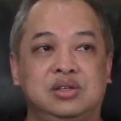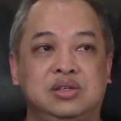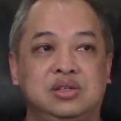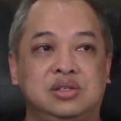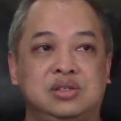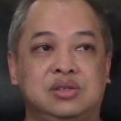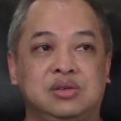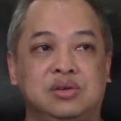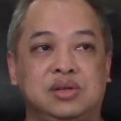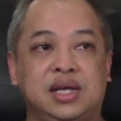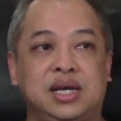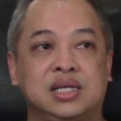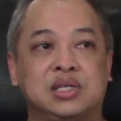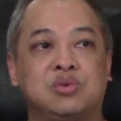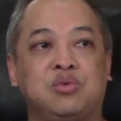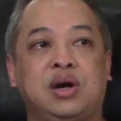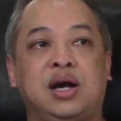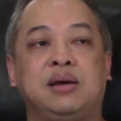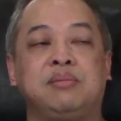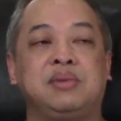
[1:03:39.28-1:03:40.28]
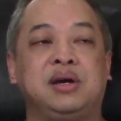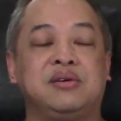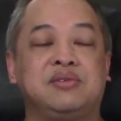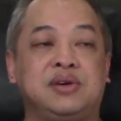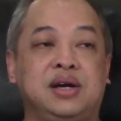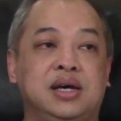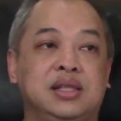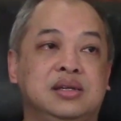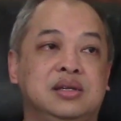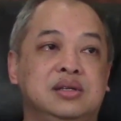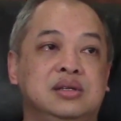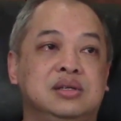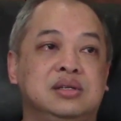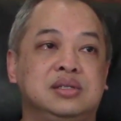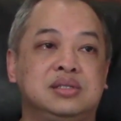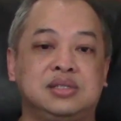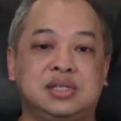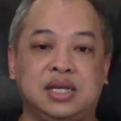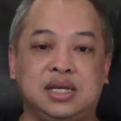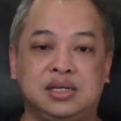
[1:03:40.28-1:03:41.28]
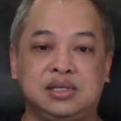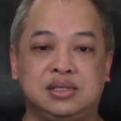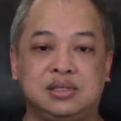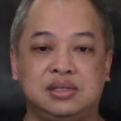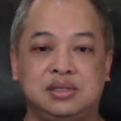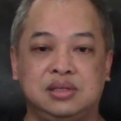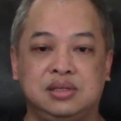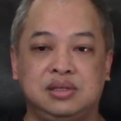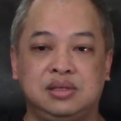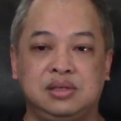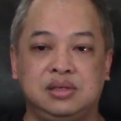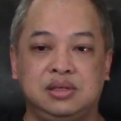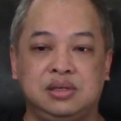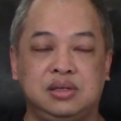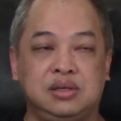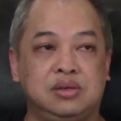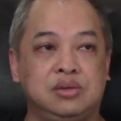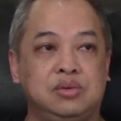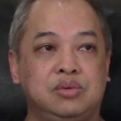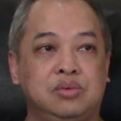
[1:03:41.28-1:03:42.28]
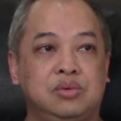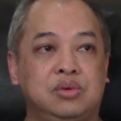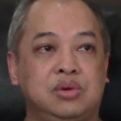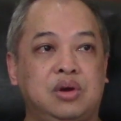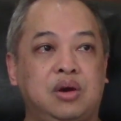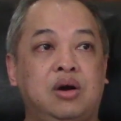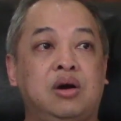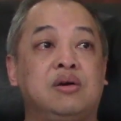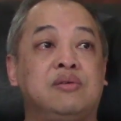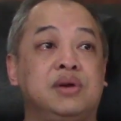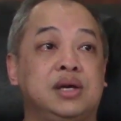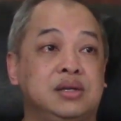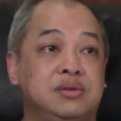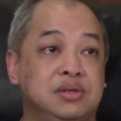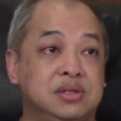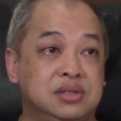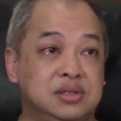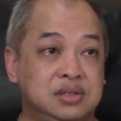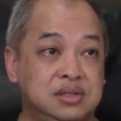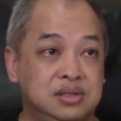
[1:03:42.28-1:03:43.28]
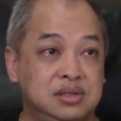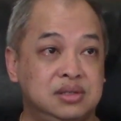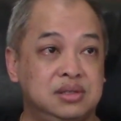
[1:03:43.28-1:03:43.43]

So that's why my father says, all veterans.